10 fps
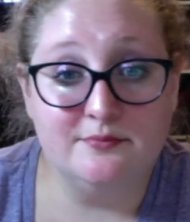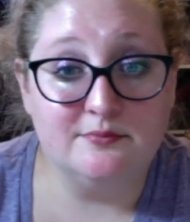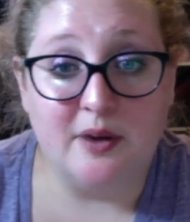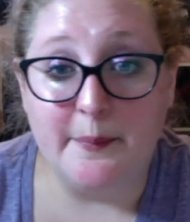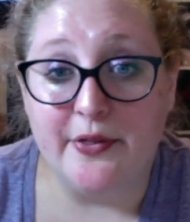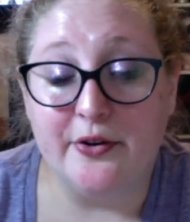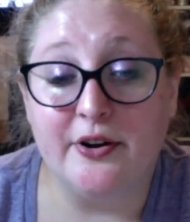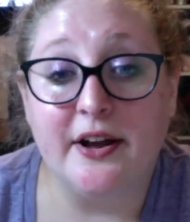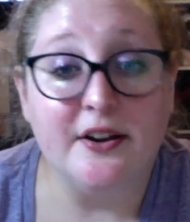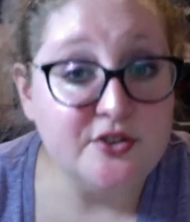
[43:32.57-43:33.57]
my mother and
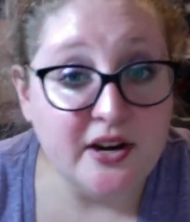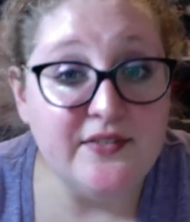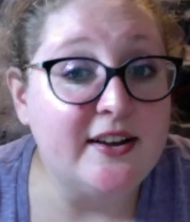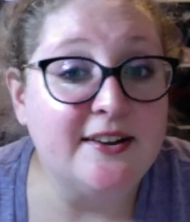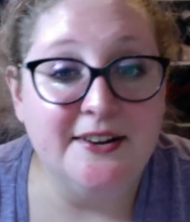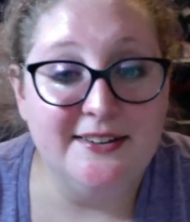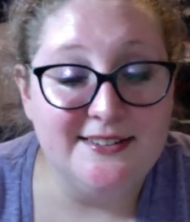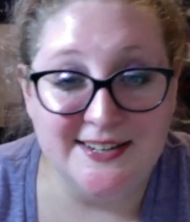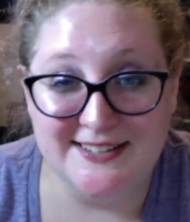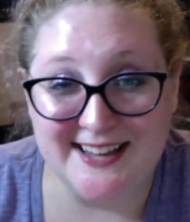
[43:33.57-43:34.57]
I are driving
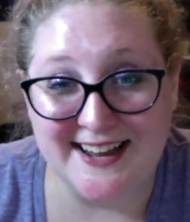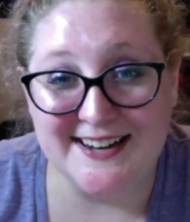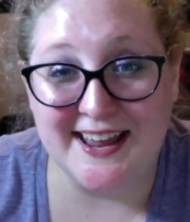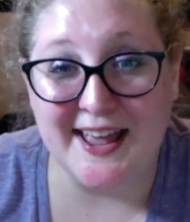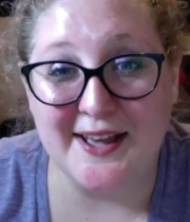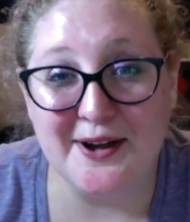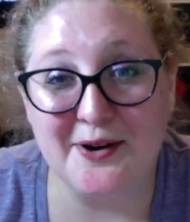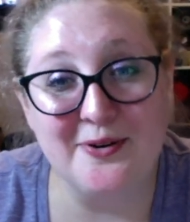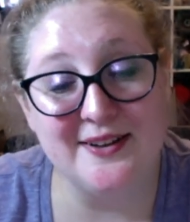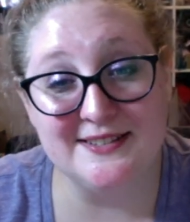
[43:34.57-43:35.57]
to San
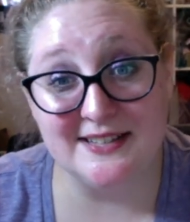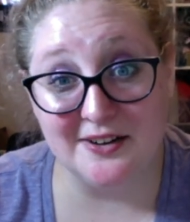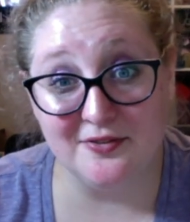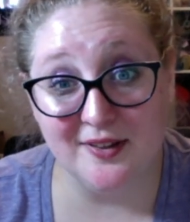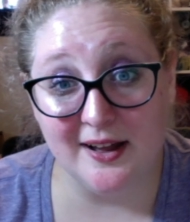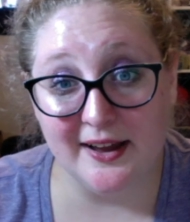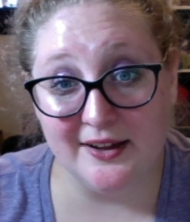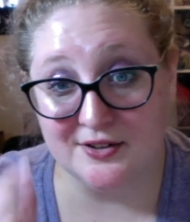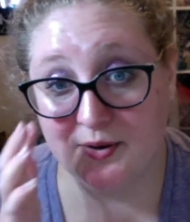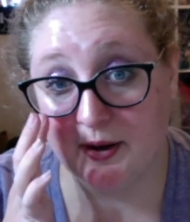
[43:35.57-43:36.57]
Diego instead of flying
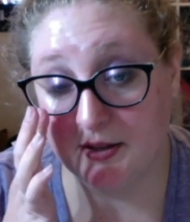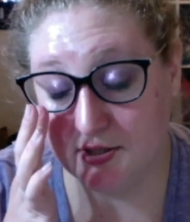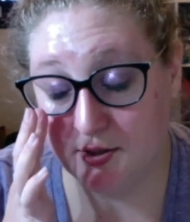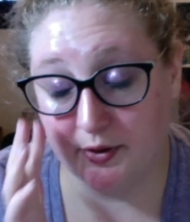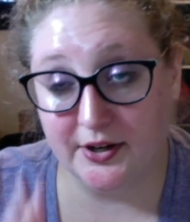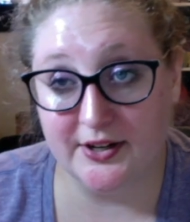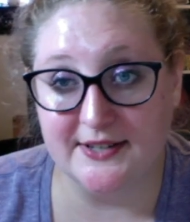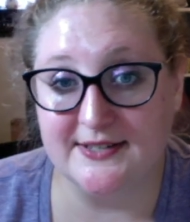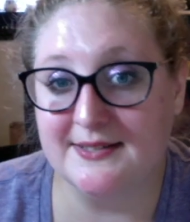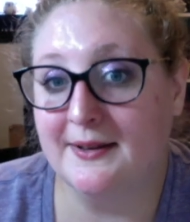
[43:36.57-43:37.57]
directly to her,
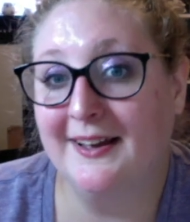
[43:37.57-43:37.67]
because